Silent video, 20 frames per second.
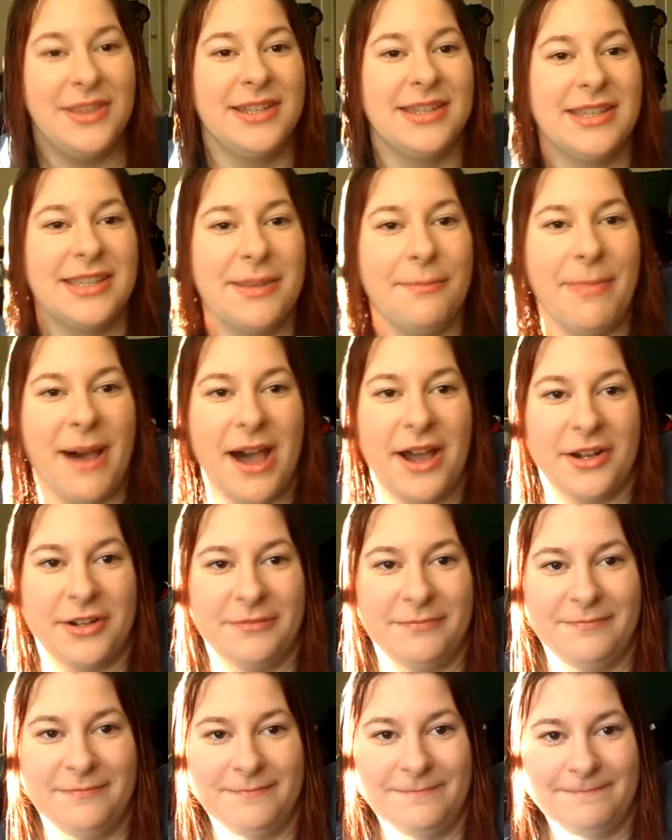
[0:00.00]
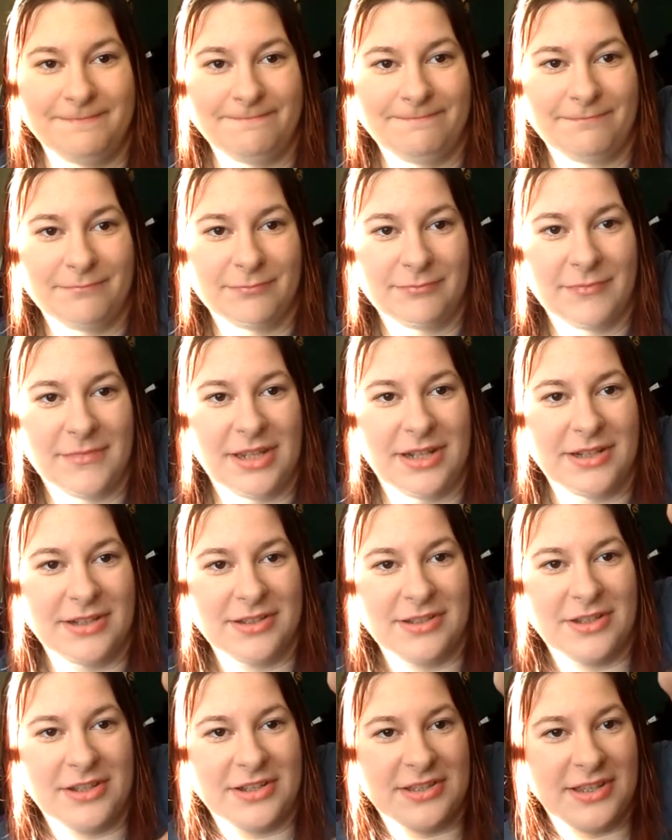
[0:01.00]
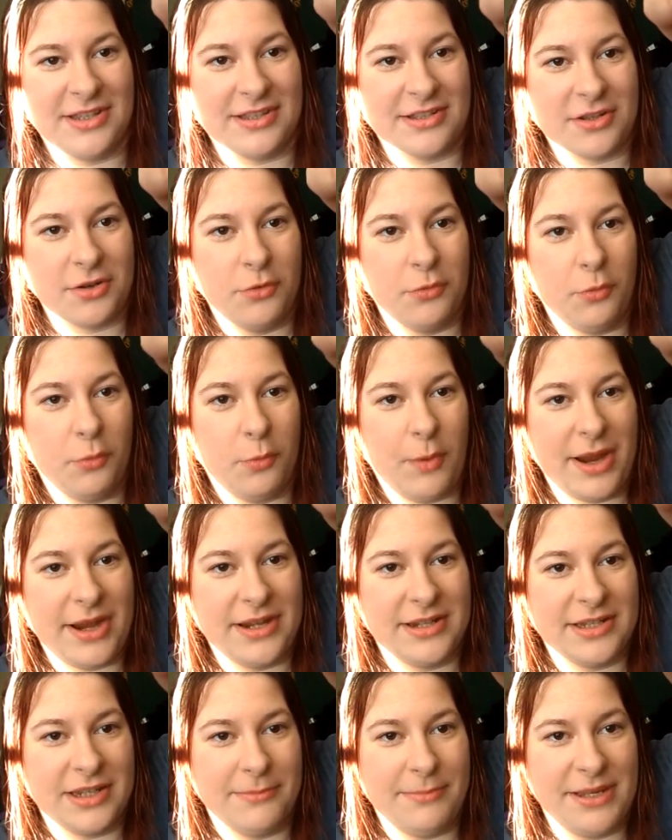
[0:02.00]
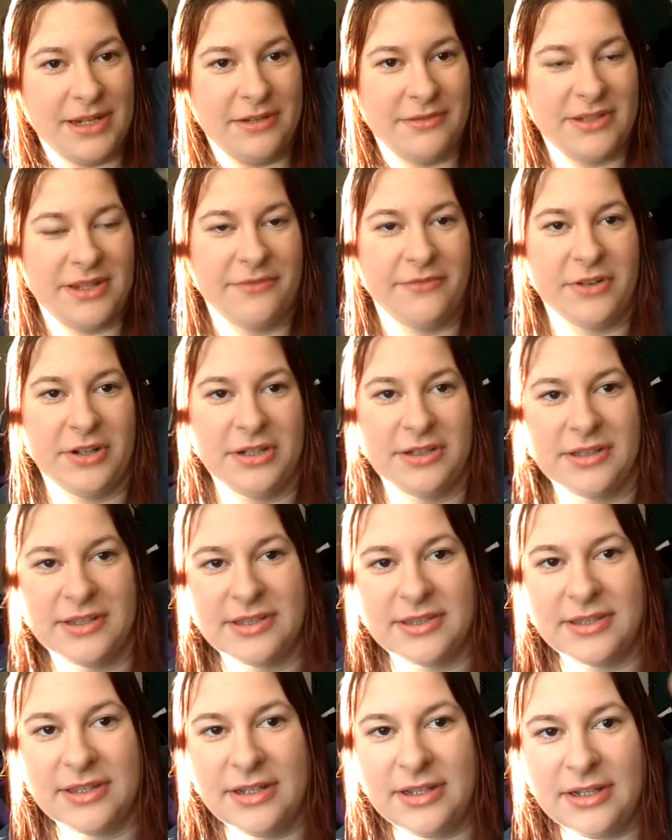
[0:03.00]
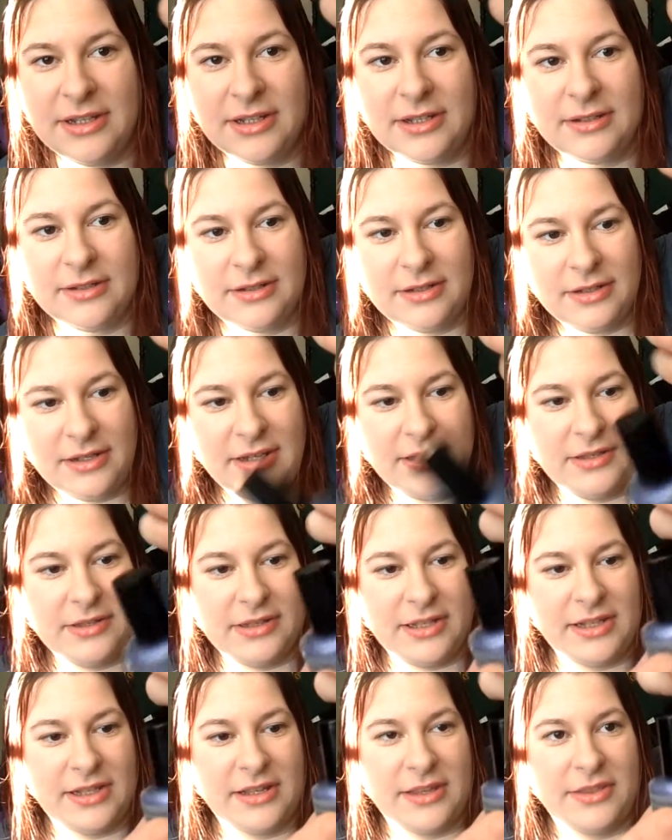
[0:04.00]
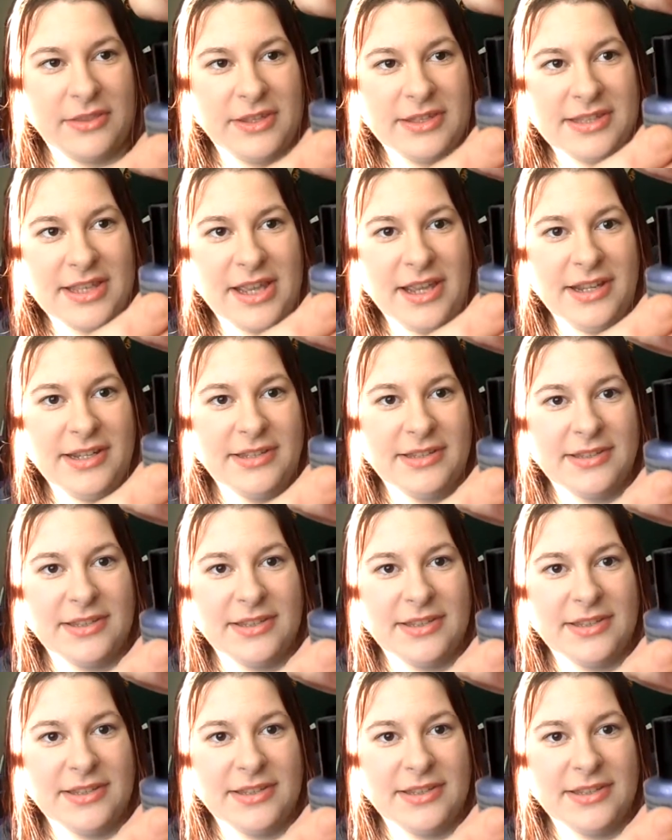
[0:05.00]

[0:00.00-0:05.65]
this is the bottom, and as you can see, there's quite a bit of difference in the size.